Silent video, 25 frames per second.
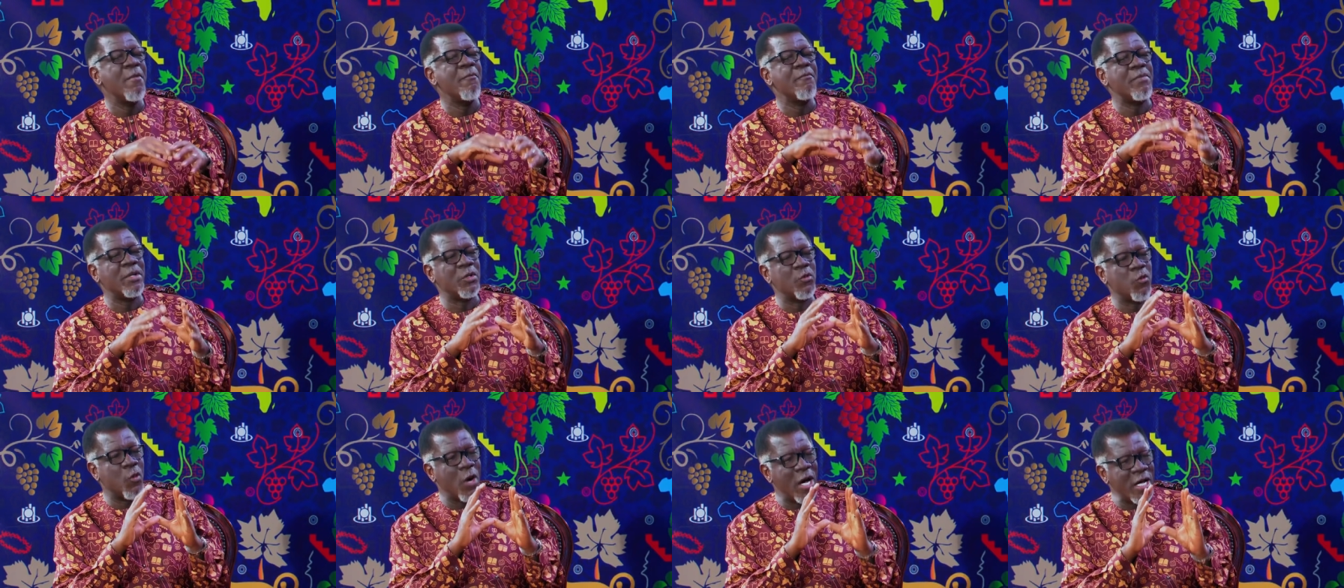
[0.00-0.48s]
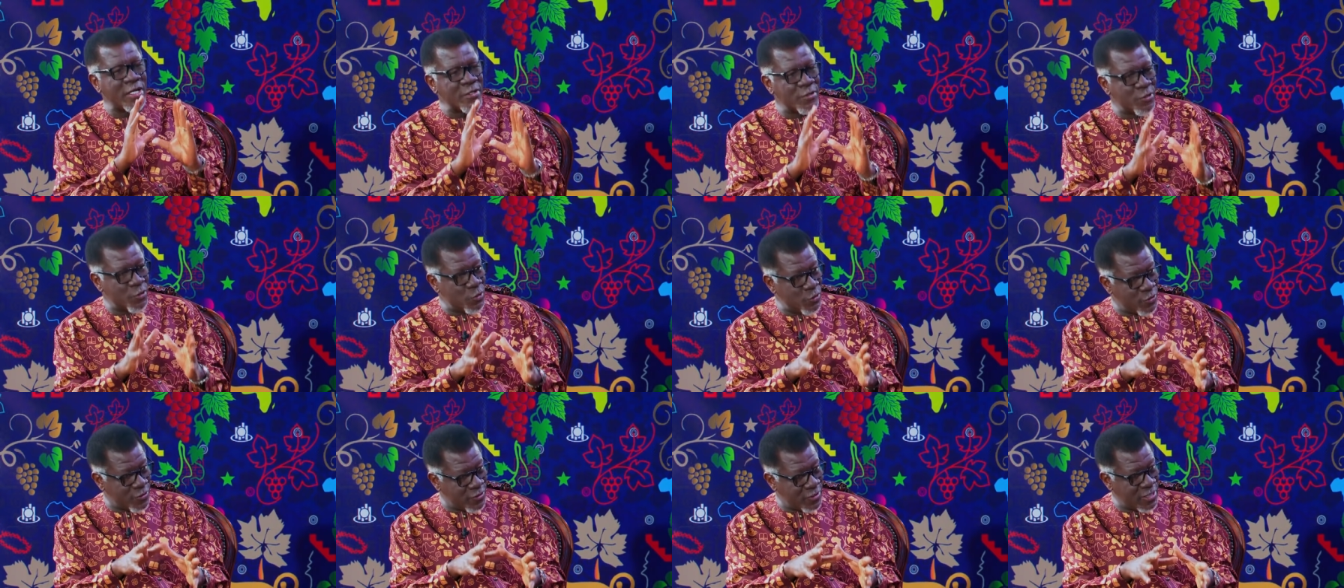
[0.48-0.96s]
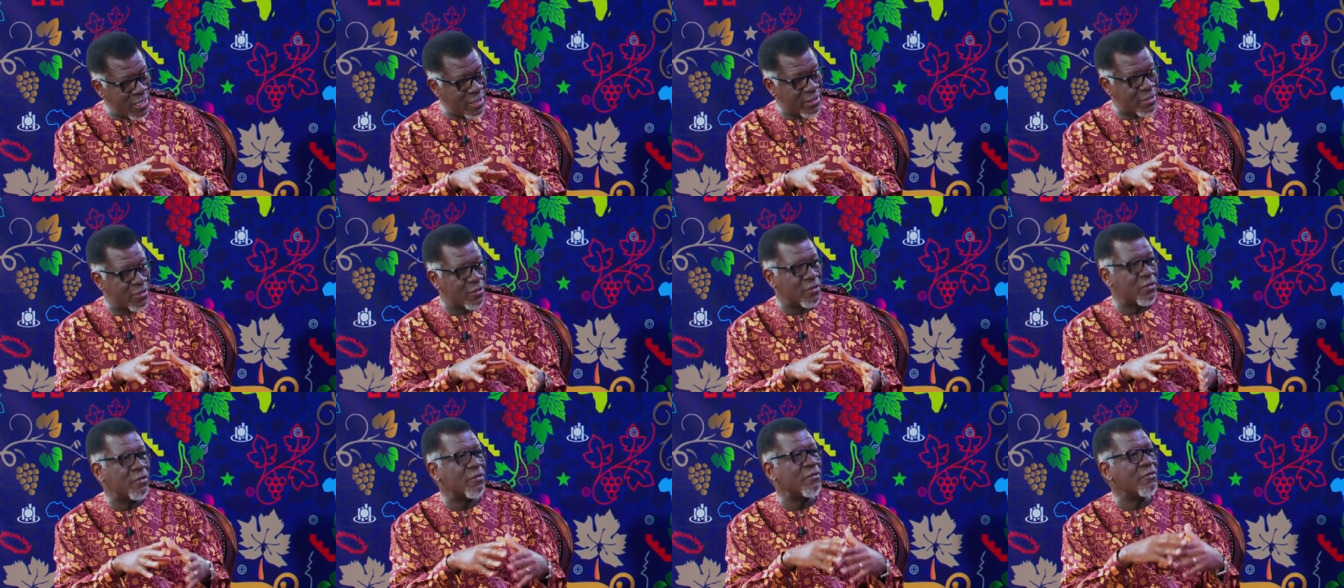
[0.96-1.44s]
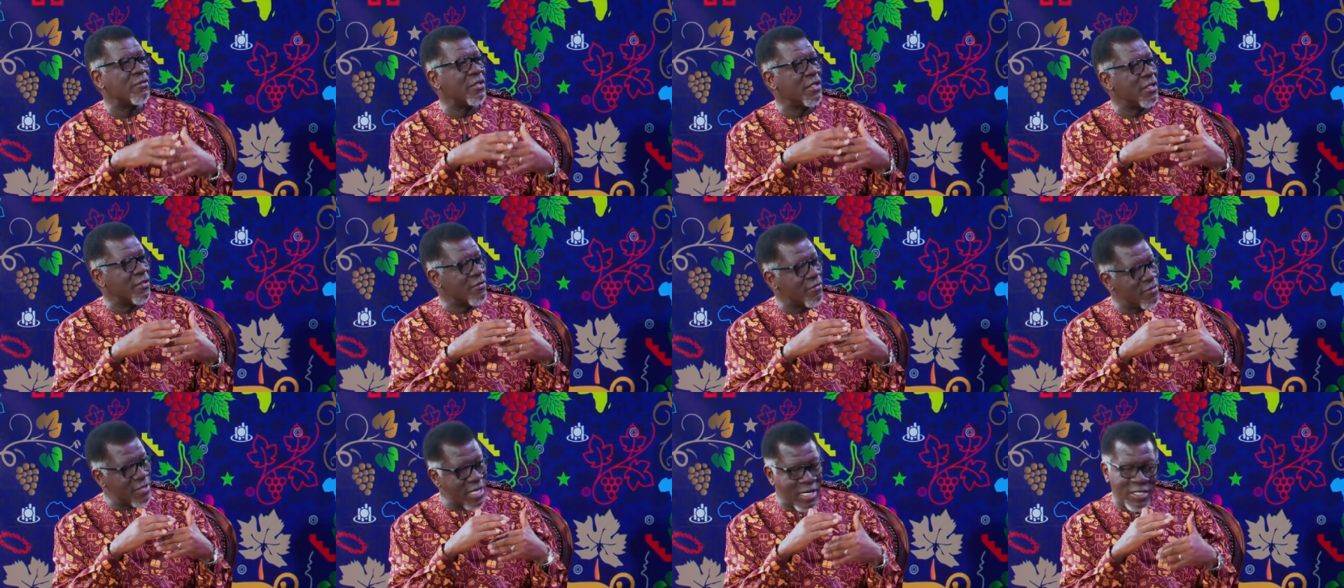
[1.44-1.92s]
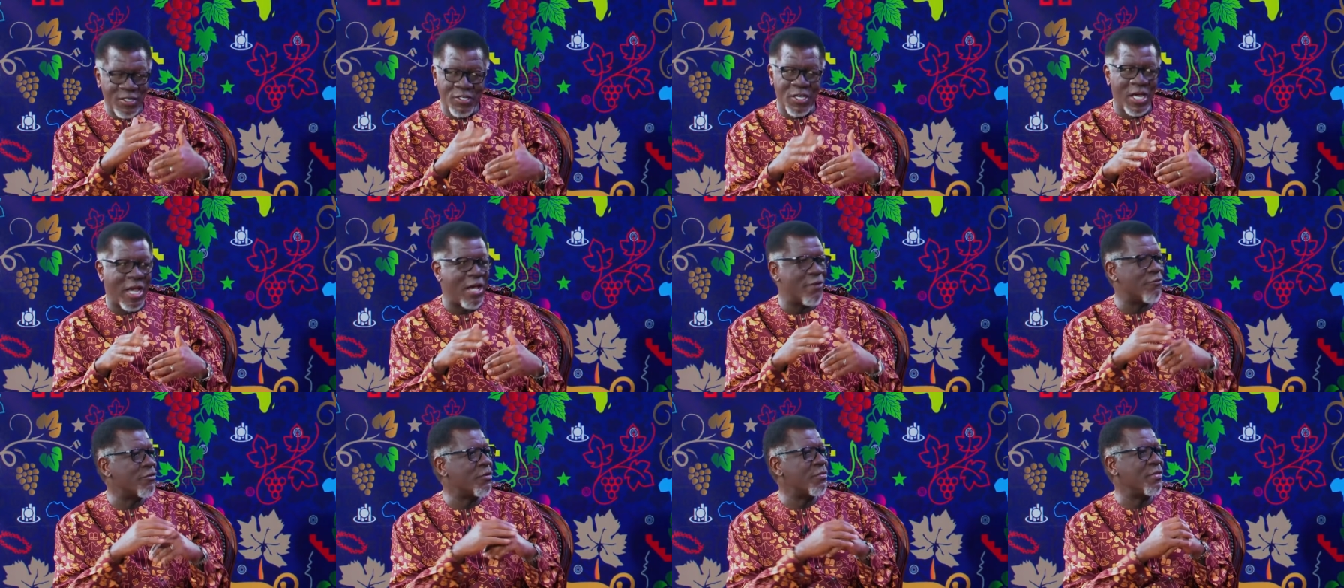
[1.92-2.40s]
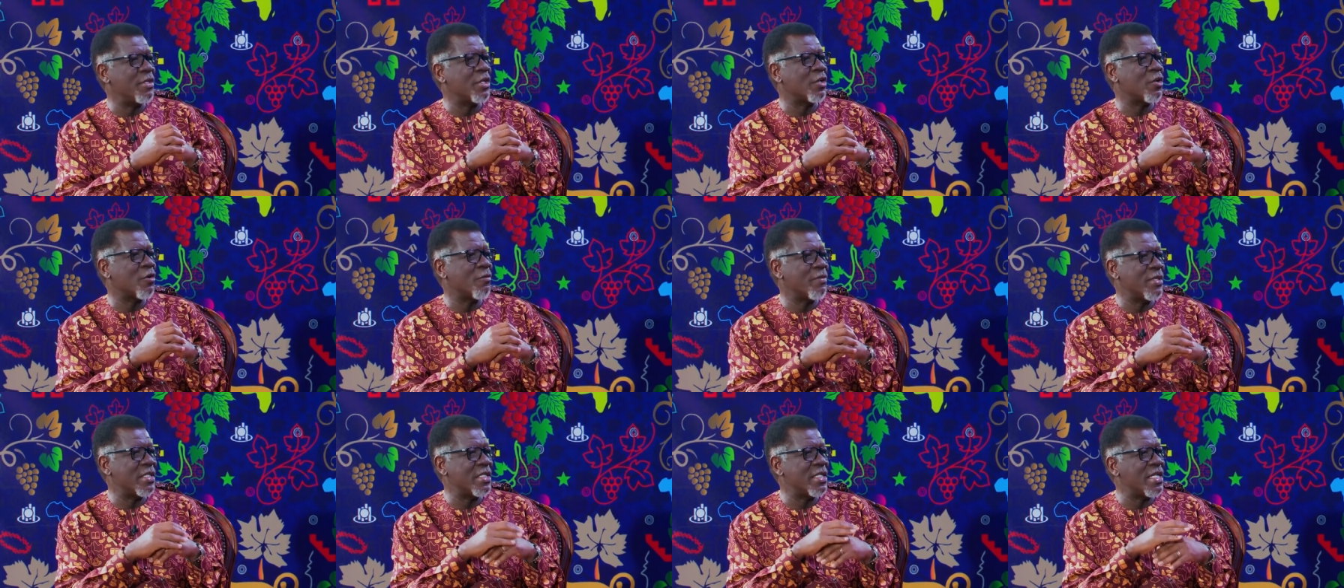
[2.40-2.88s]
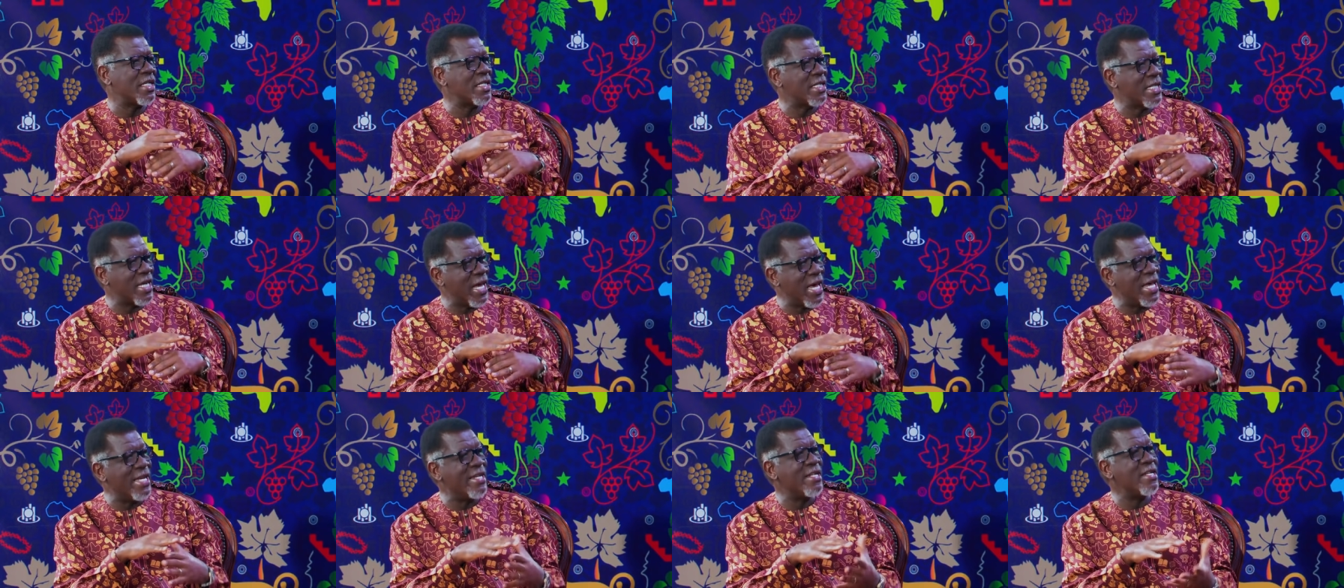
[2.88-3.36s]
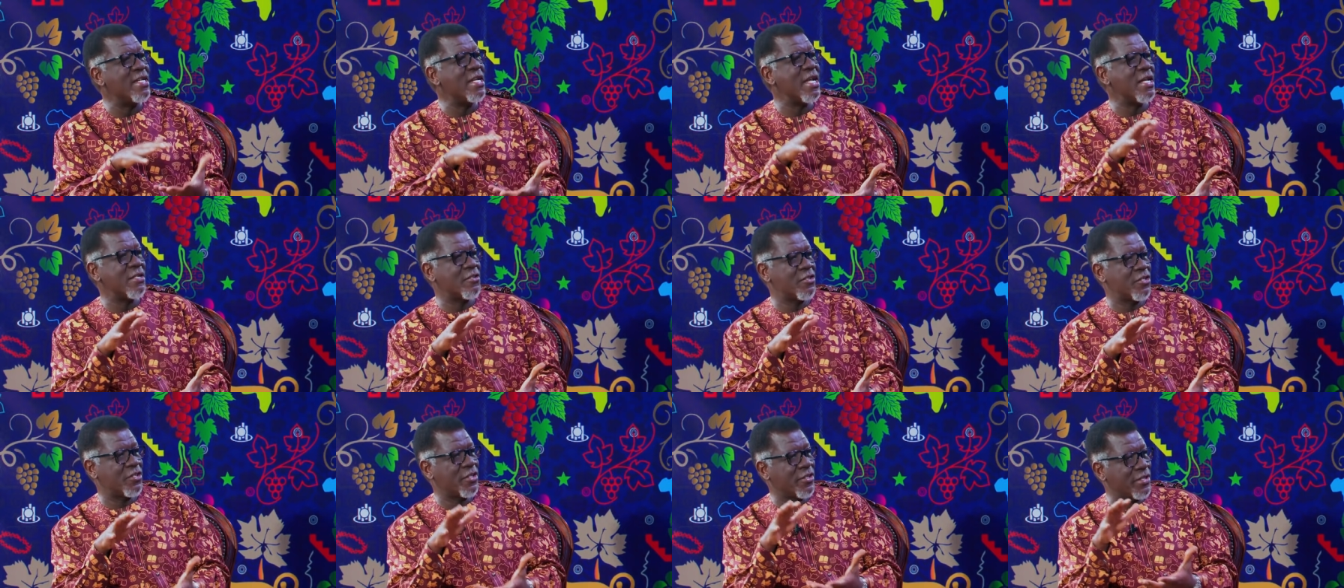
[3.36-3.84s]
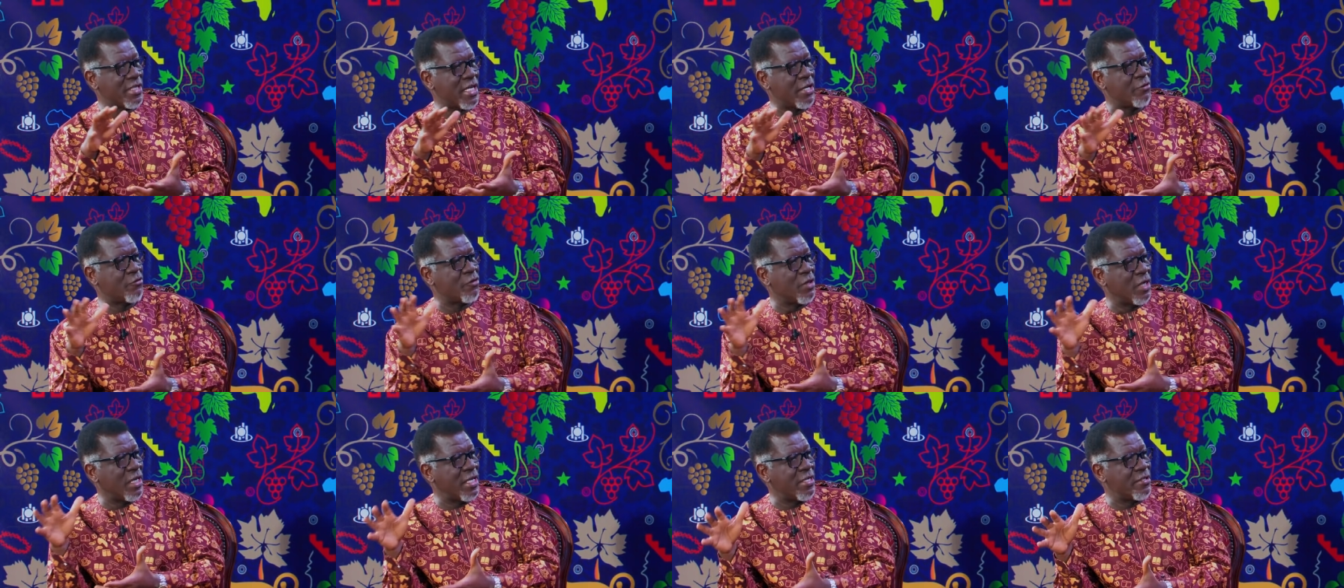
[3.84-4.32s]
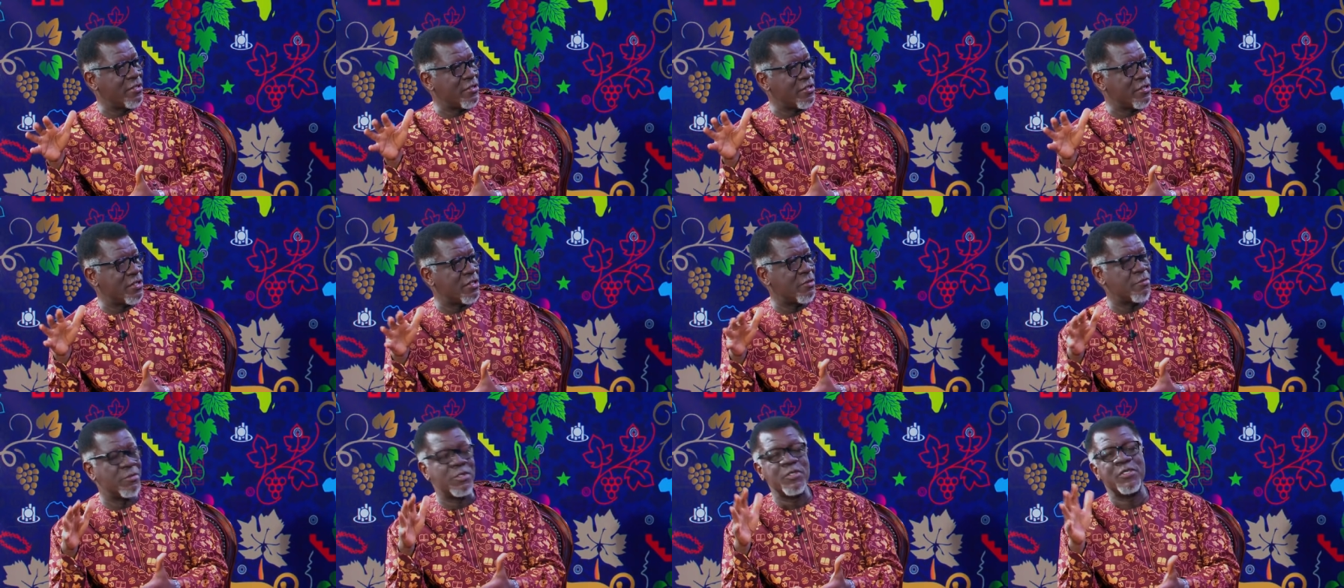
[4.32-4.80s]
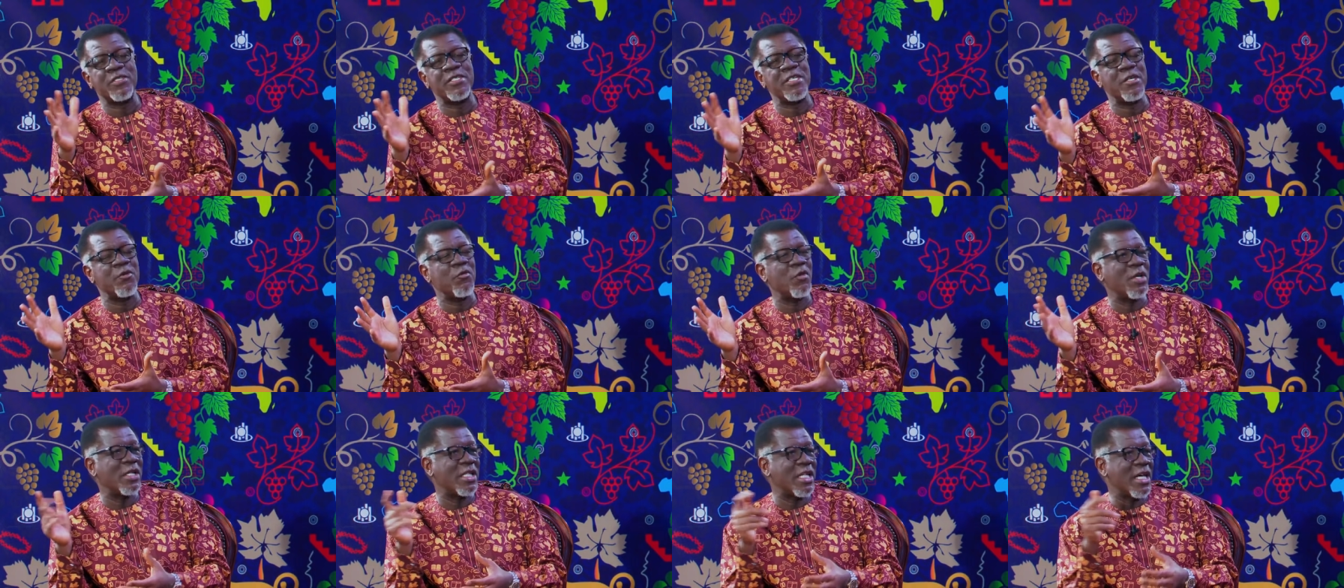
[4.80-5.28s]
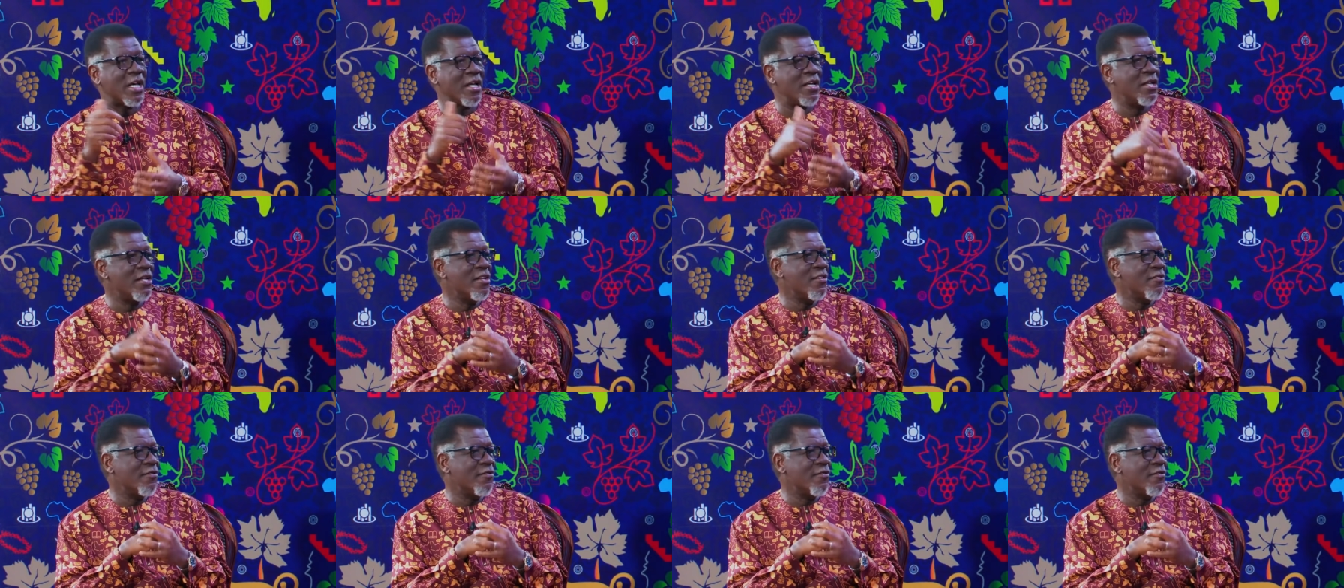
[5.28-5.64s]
But once you settle, then you have to be committed and nurture that relationship to see whether